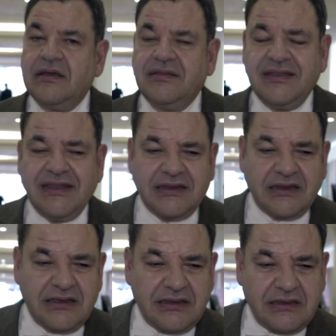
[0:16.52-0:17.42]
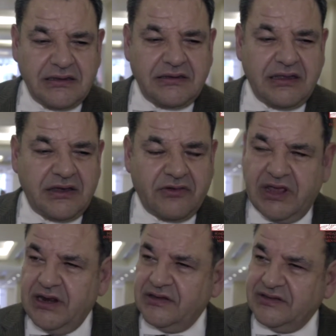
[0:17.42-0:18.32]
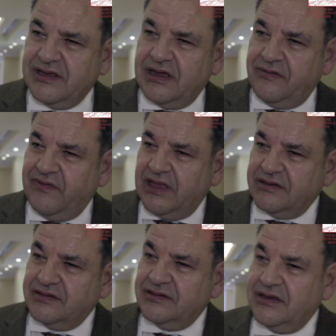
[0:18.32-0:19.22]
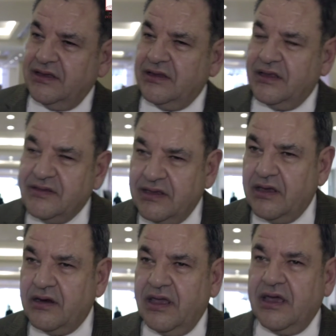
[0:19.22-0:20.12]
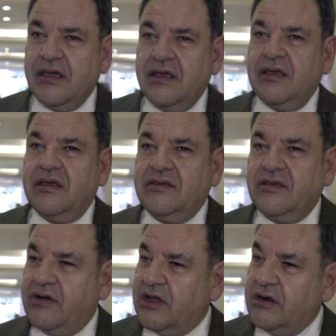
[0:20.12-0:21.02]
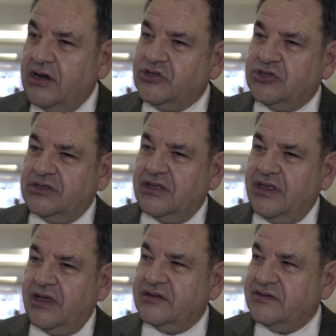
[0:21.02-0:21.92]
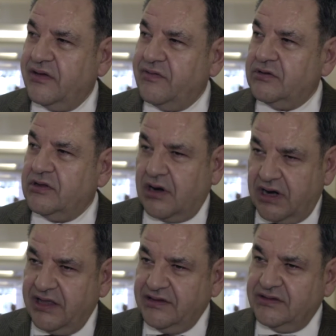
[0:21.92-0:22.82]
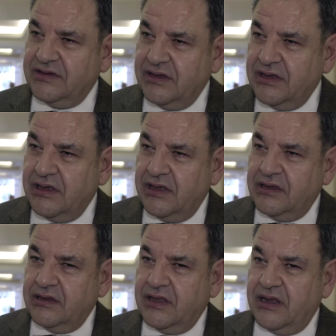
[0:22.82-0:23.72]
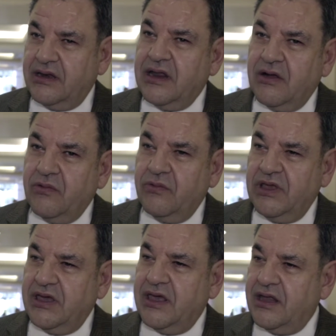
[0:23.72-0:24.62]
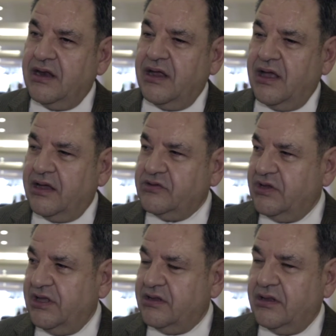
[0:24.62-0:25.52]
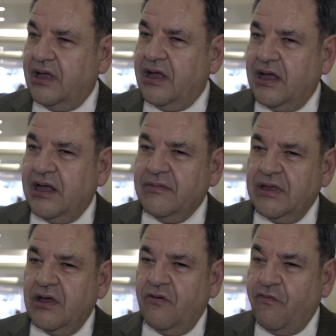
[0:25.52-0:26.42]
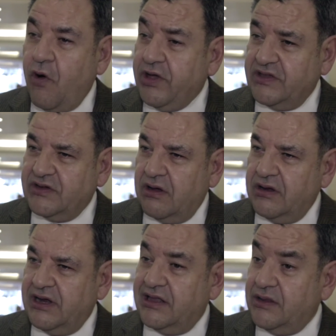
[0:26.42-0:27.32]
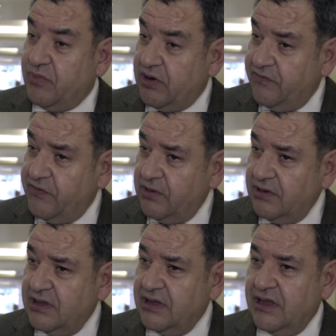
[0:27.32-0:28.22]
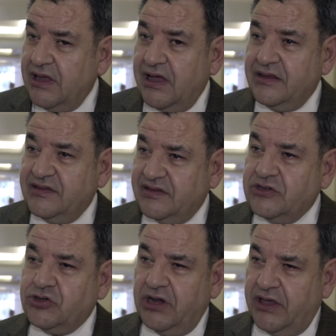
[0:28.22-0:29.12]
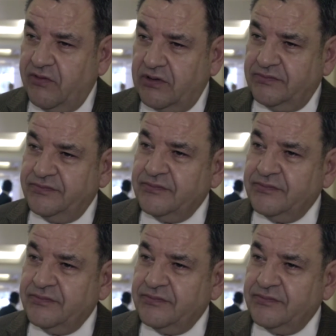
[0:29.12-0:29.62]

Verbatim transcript: I think that the greatest advance in this area is the recognition that there are several targets that uh, we can actually uh, focus on at the peripheral and the central level.